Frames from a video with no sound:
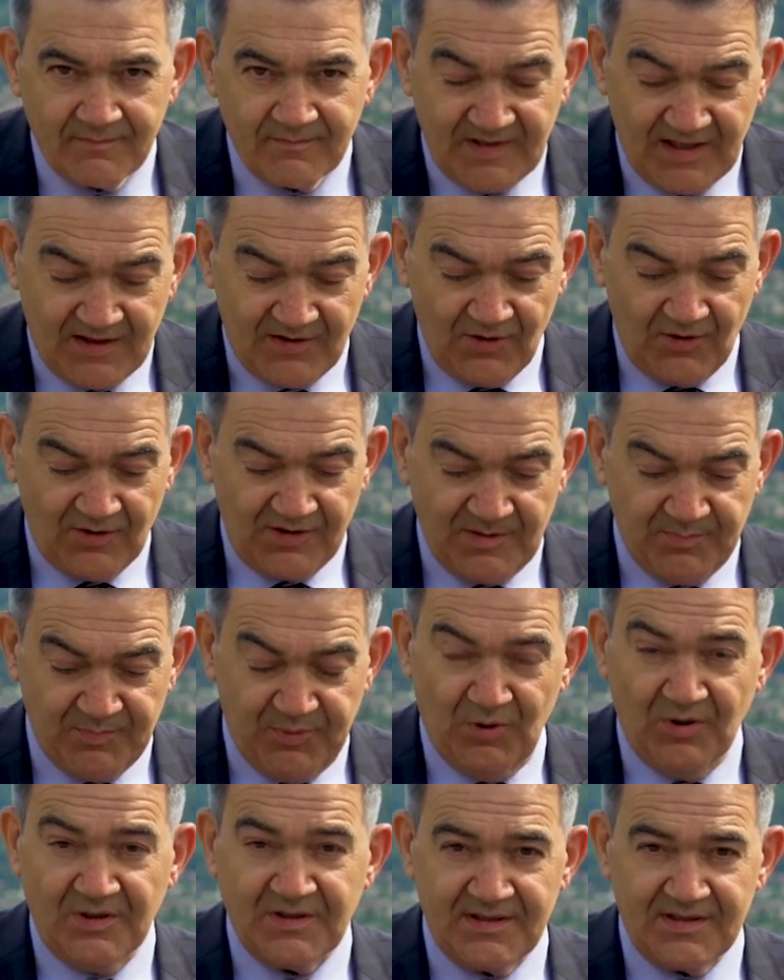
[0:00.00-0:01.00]
There are
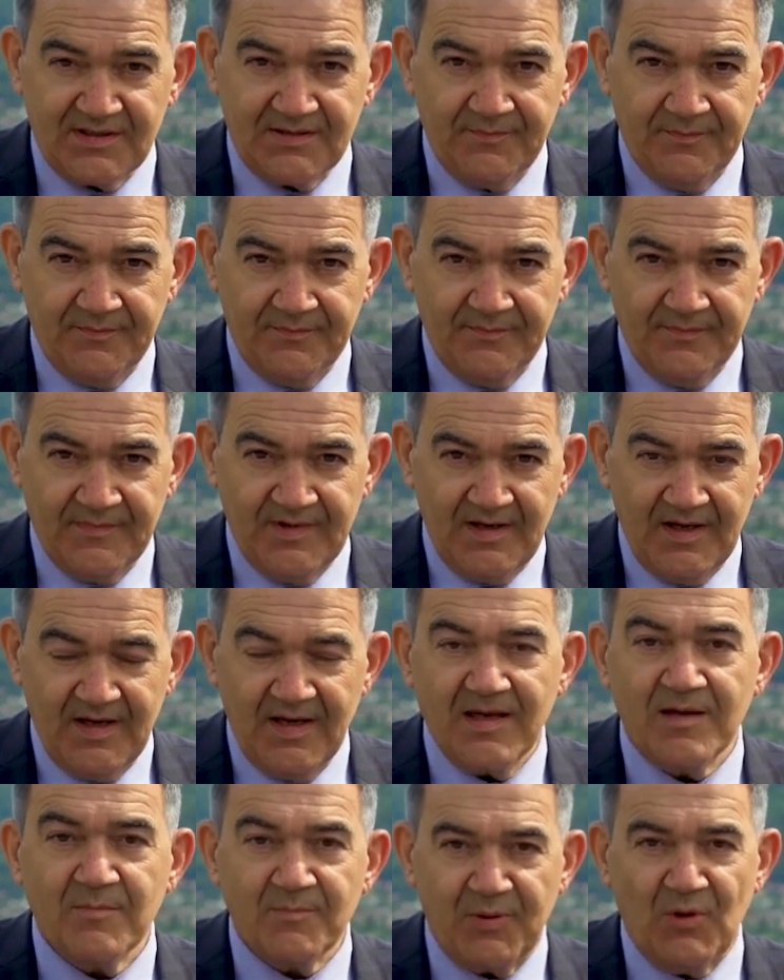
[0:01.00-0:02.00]
reports
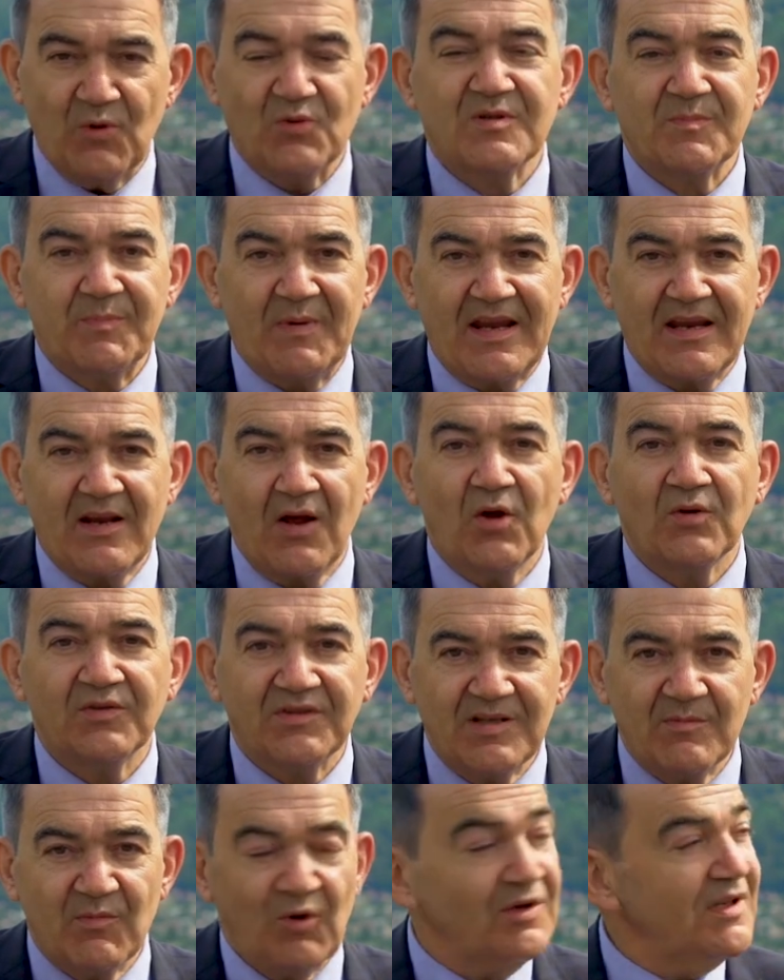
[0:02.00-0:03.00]
imposed by
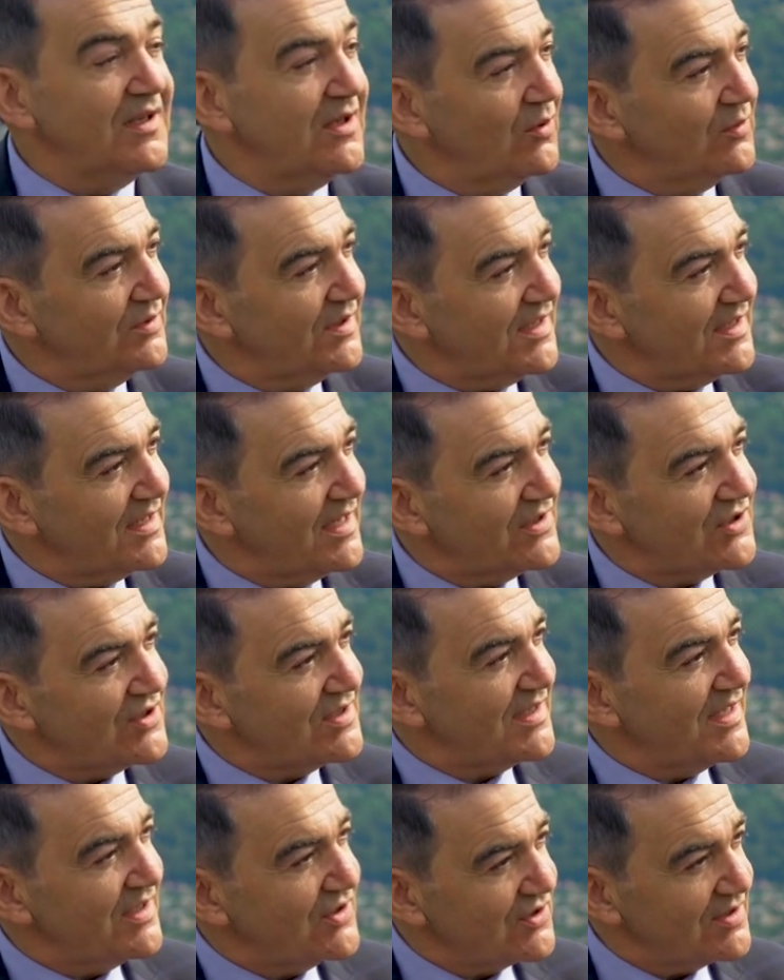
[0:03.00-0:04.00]
anti-money laundering
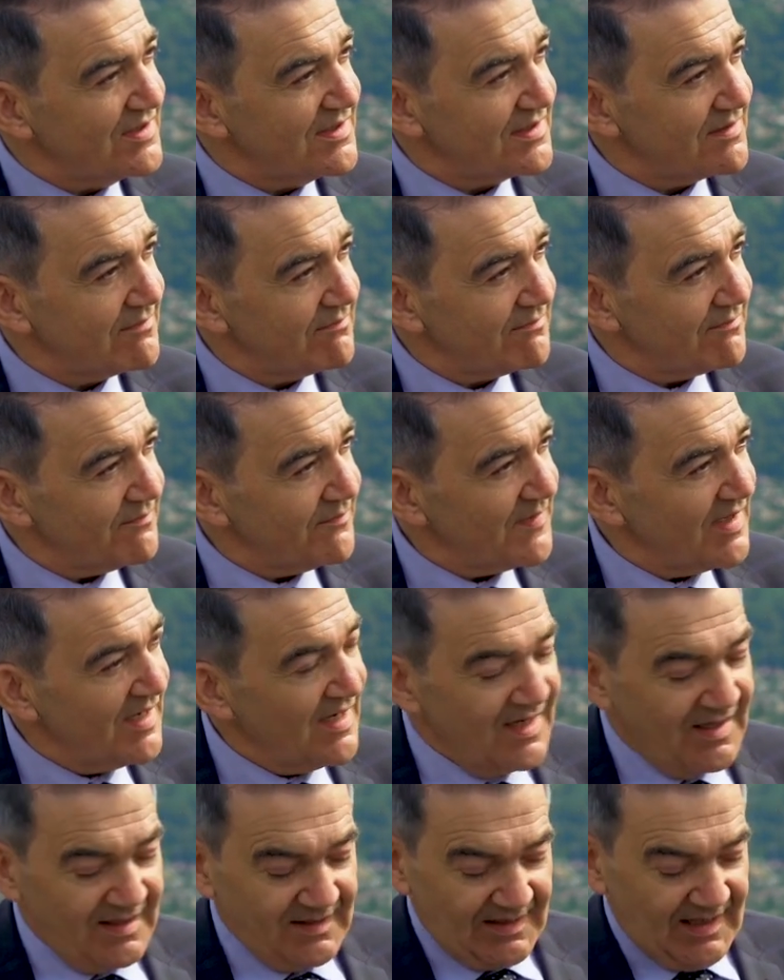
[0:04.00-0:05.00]
legislations.
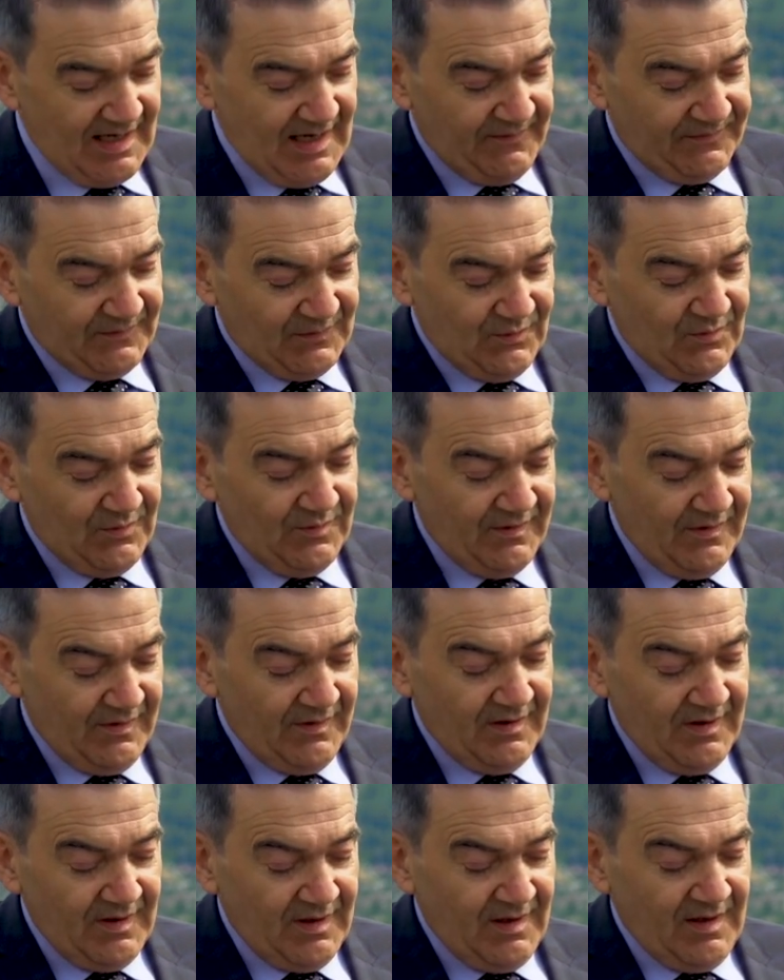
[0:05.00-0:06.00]
They have to
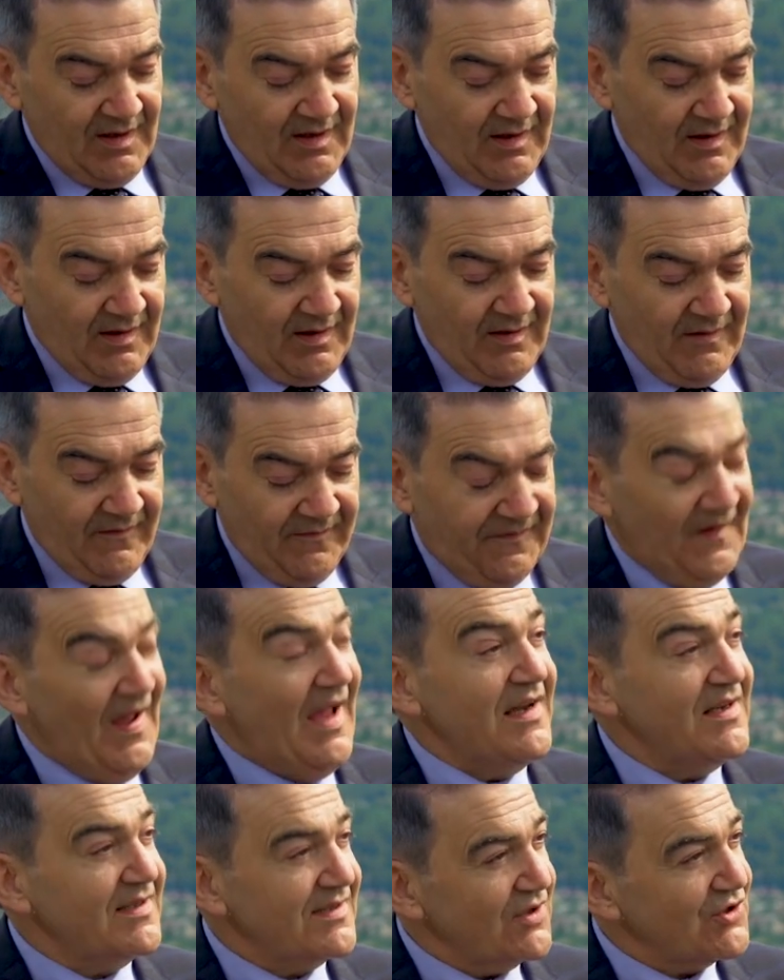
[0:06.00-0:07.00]

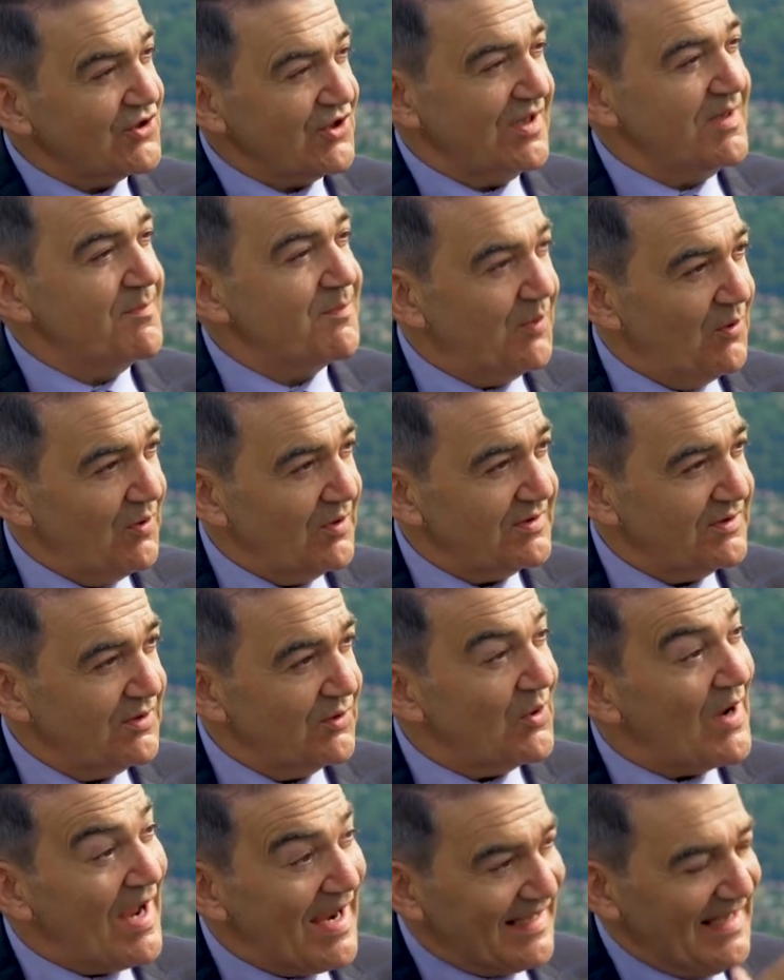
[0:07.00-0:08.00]
file such a report, you
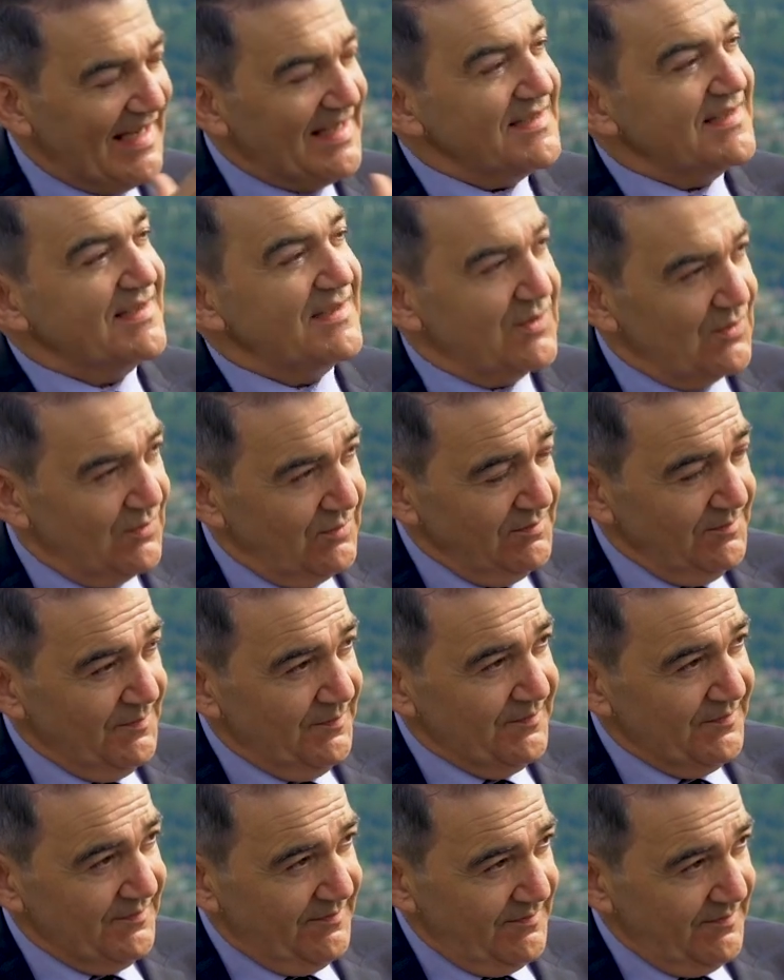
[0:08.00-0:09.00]
know, against you
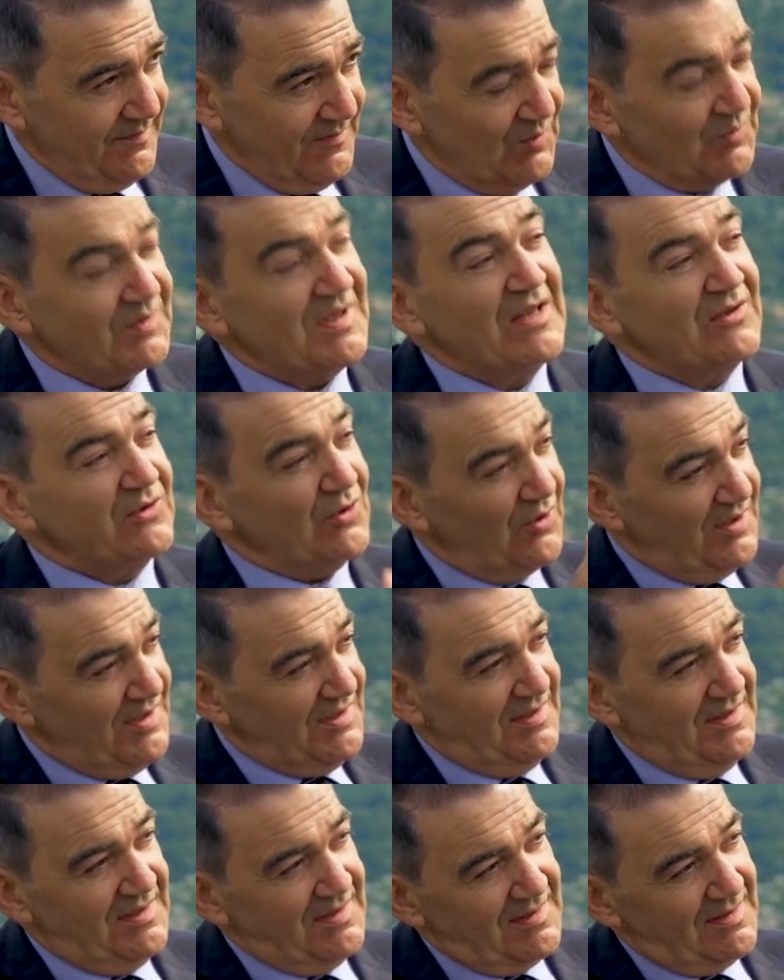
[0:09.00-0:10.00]
to the
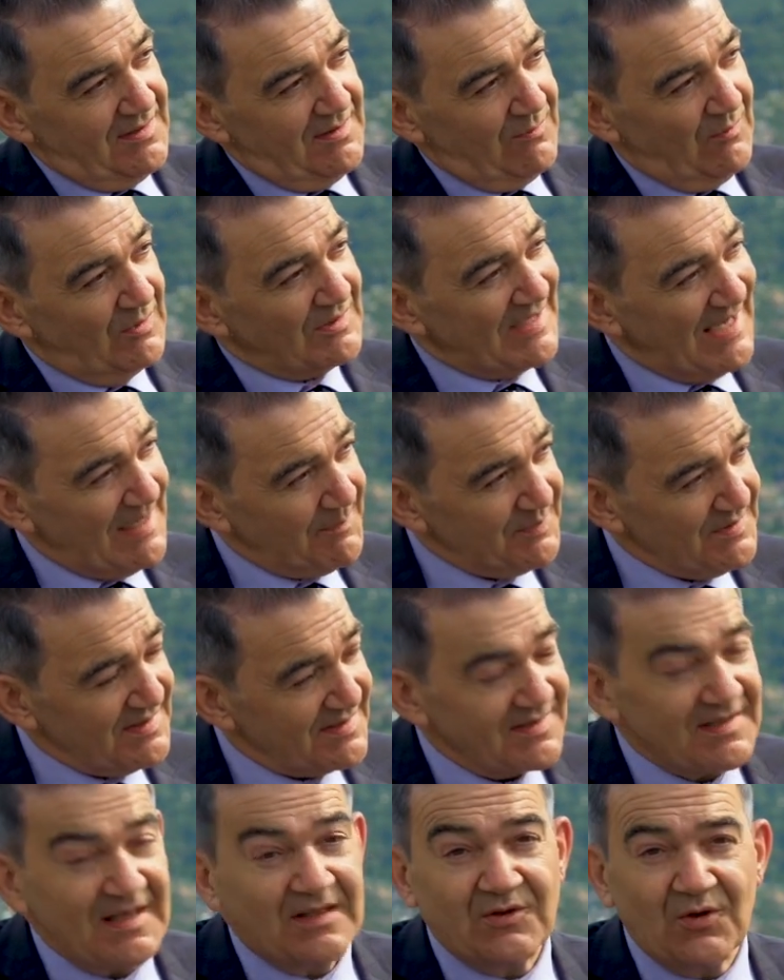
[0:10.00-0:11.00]
authorities. What
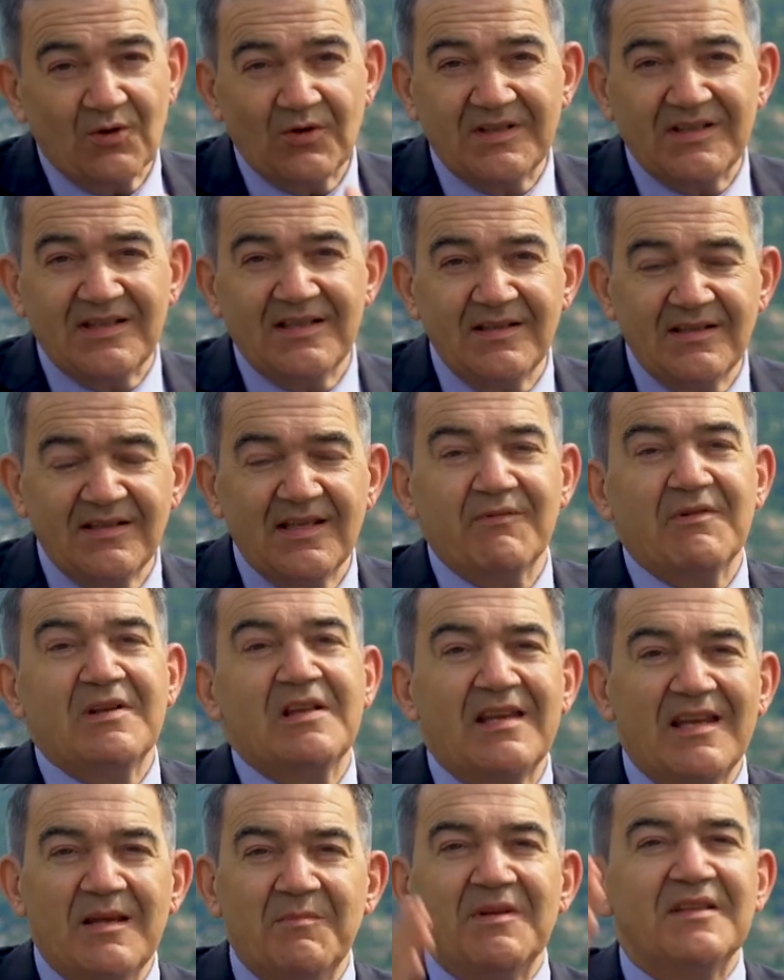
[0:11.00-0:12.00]
happens? The authority, they
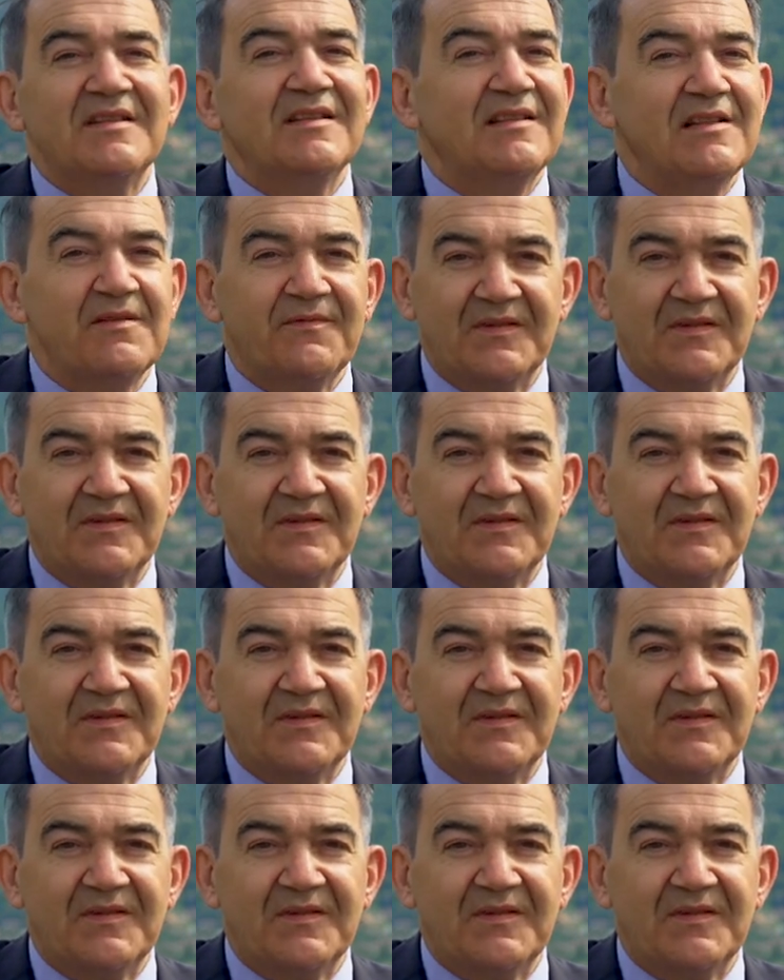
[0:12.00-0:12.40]
will immediately